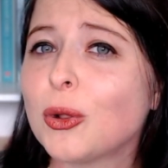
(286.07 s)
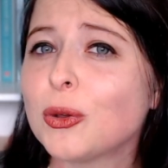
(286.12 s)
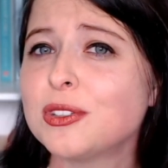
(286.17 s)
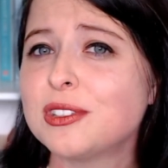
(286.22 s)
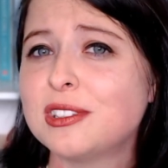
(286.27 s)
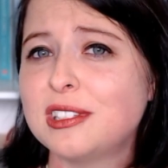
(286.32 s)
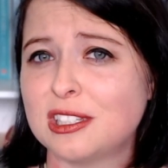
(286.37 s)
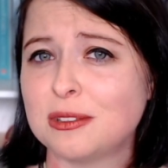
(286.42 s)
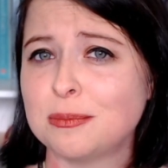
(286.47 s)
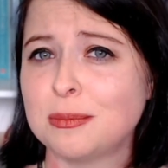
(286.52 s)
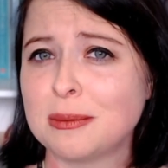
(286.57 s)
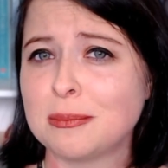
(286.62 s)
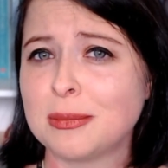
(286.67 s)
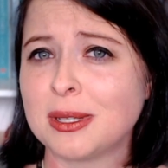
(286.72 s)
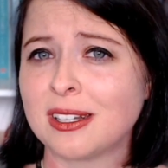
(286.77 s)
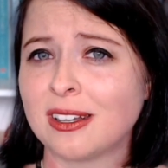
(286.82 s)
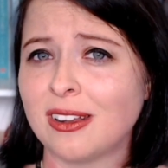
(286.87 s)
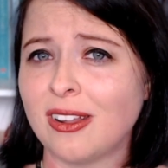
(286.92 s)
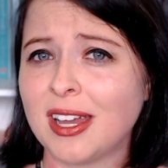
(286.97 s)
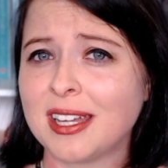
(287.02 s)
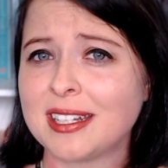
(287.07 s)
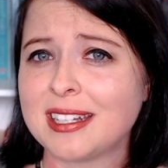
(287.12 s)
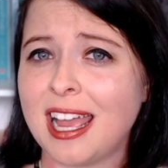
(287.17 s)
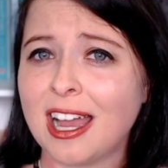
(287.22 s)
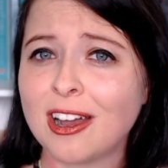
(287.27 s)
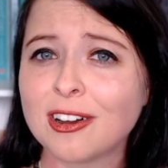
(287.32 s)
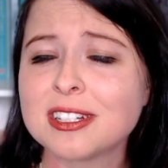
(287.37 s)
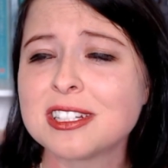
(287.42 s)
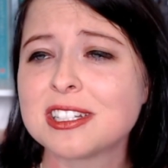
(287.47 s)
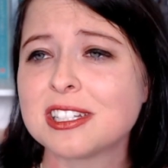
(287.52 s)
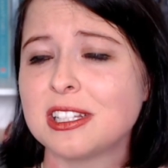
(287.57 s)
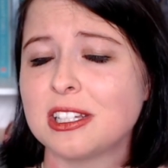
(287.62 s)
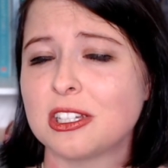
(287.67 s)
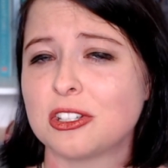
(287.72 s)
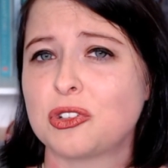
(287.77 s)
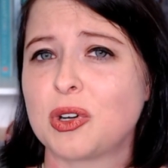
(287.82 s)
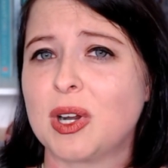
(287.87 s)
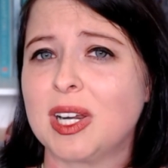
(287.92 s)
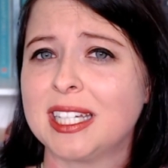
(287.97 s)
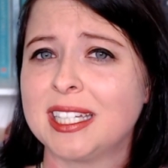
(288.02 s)
this min-min light out into the
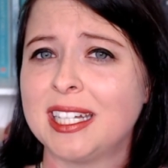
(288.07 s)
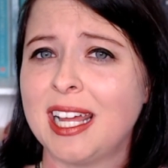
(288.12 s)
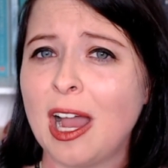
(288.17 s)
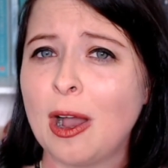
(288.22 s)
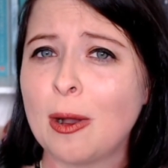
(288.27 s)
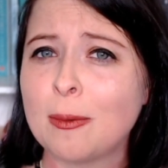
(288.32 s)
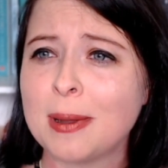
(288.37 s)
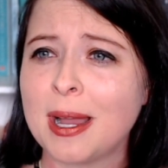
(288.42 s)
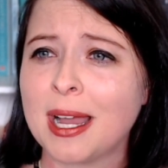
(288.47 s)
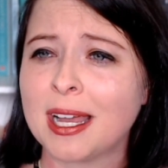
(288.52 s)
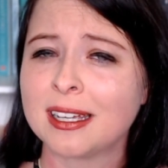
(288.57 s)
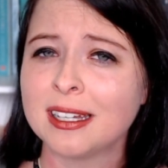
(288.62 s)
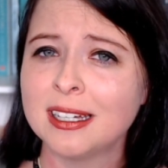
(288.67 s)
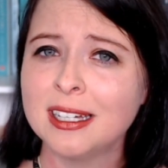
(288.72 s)
Australian outback,